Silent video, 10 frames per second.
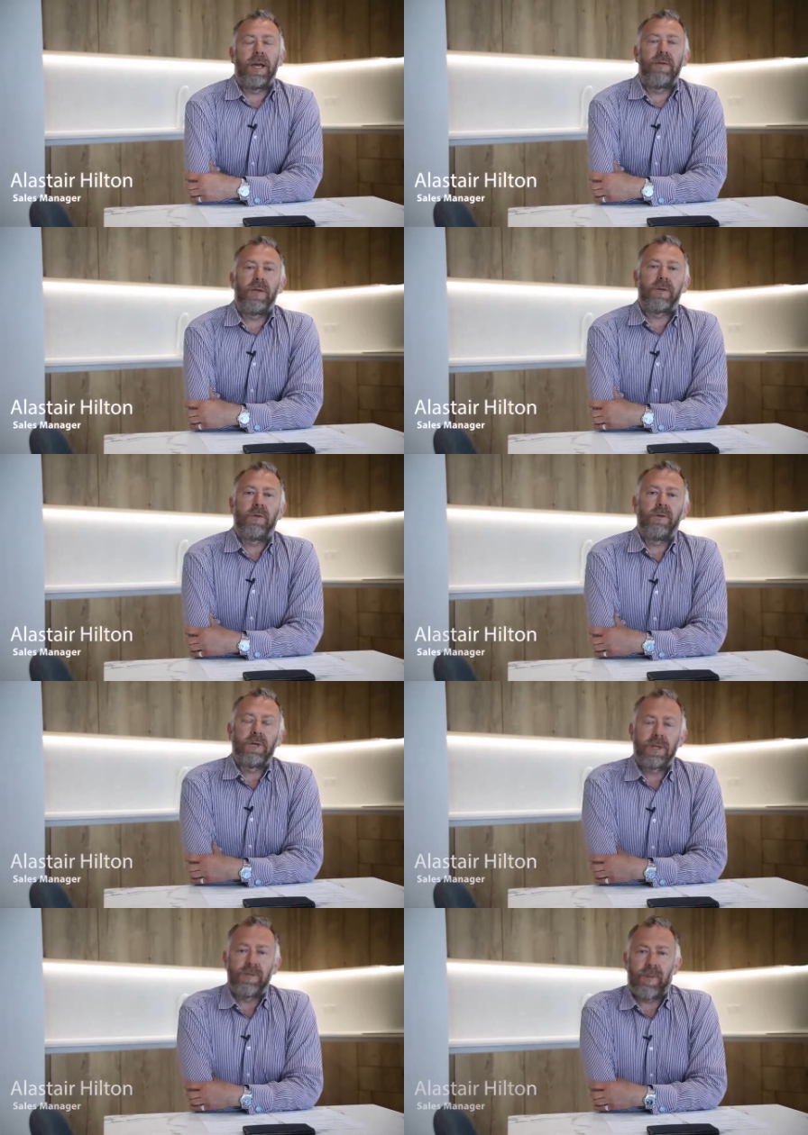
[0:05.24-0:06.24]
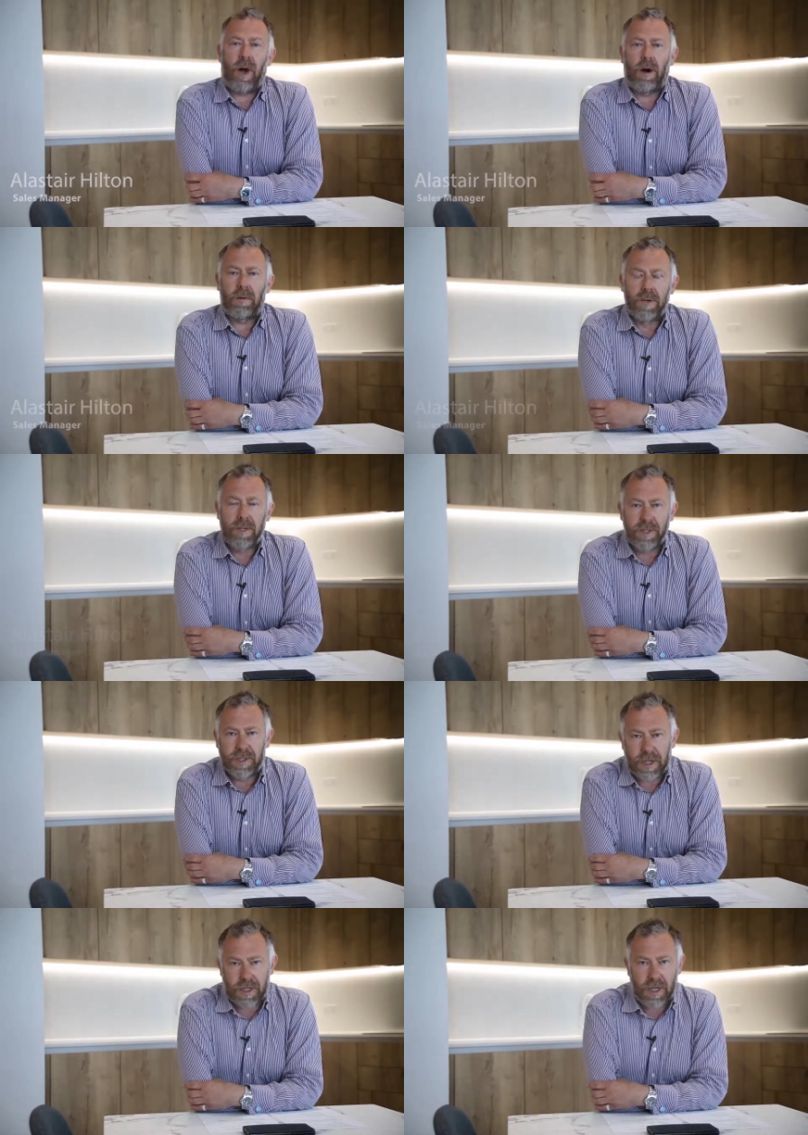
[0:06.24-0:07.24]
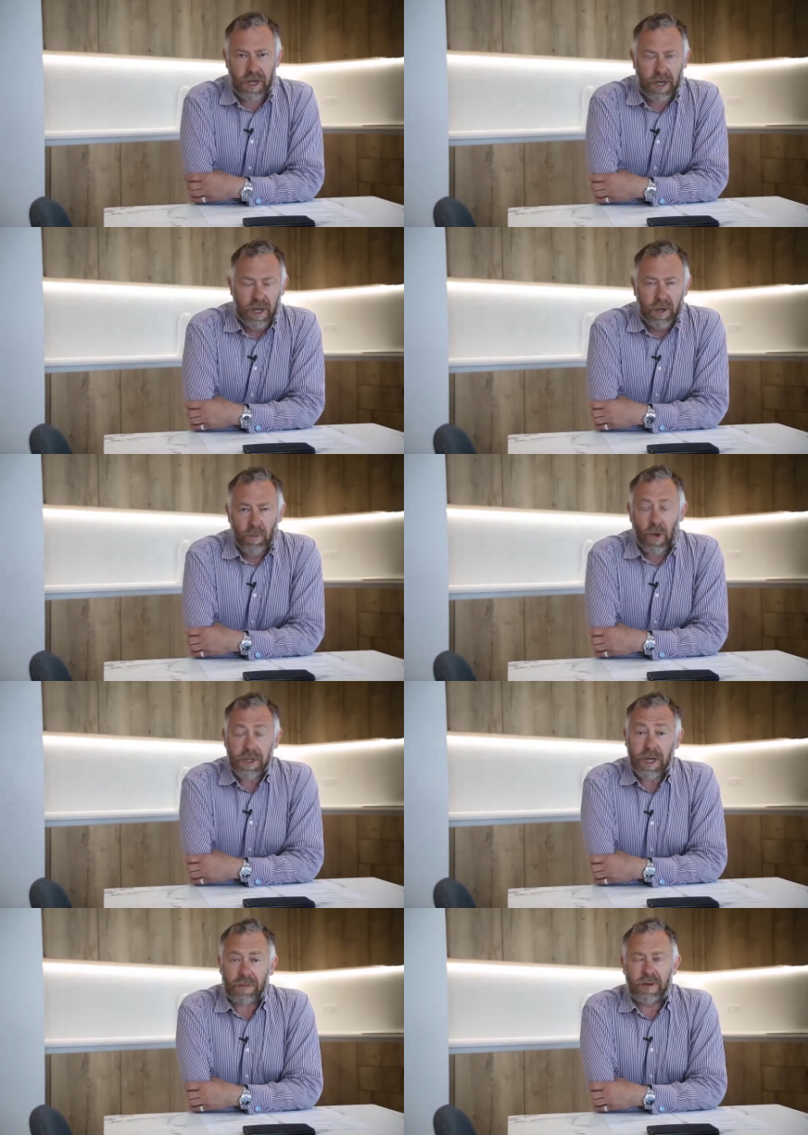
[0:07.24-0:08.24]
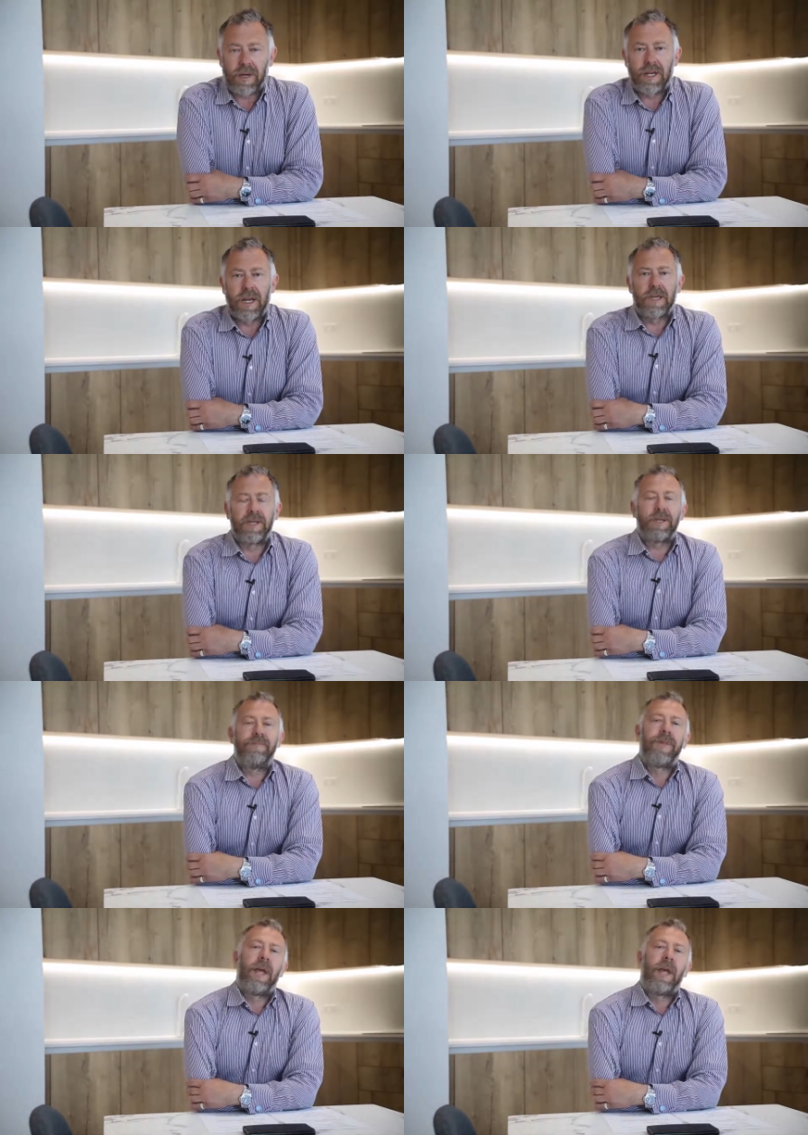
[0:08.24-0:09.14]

in this gorgeous apartment in uh, Whitechapel in London.